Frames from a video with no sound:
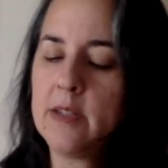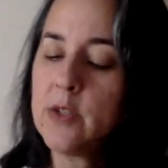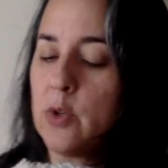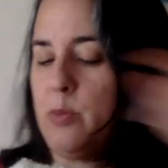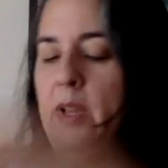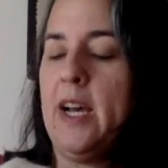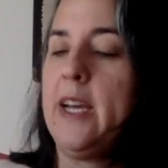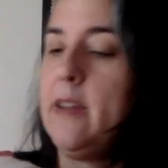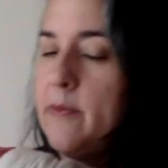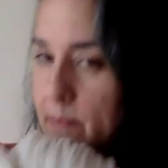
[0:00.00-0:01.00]
a two
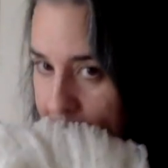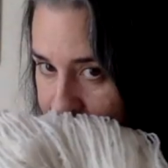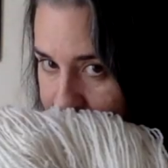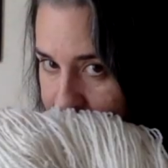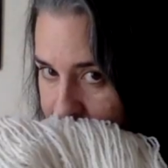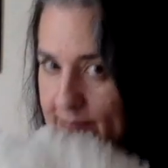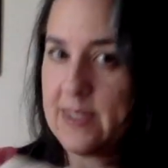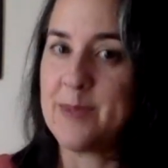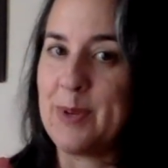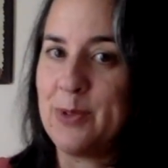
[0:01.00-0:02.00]
ply.
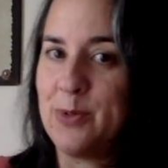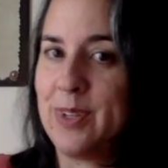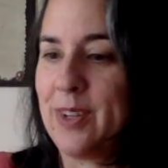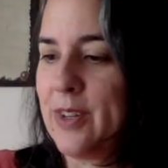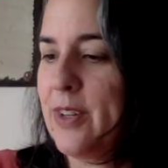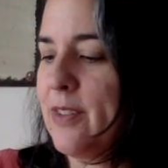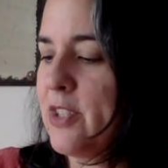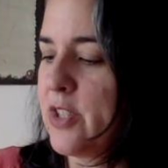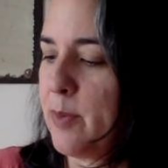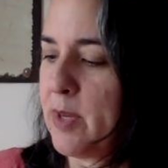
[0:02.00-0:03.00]
It smells really good.
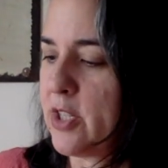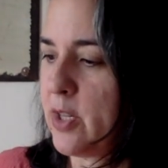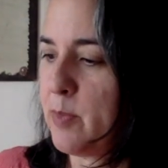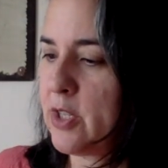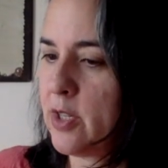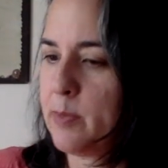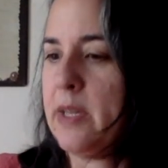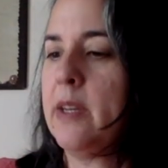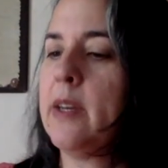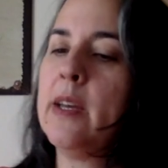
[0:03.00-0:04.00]
Sheepy, sheepy,
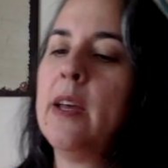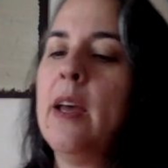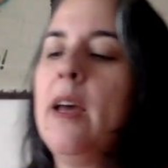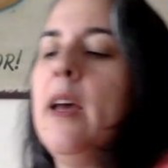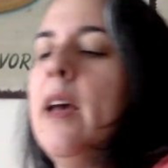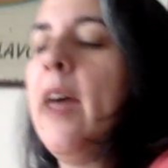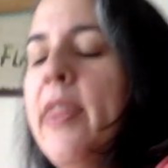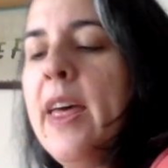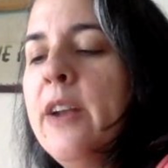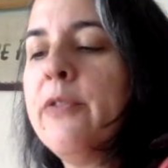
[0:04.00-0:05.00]
sheepy. And
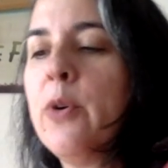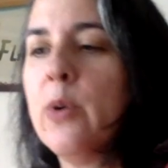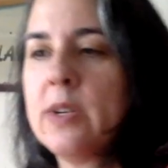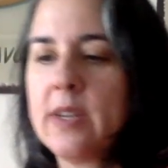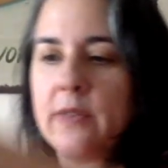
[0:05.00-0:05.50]
then, of course,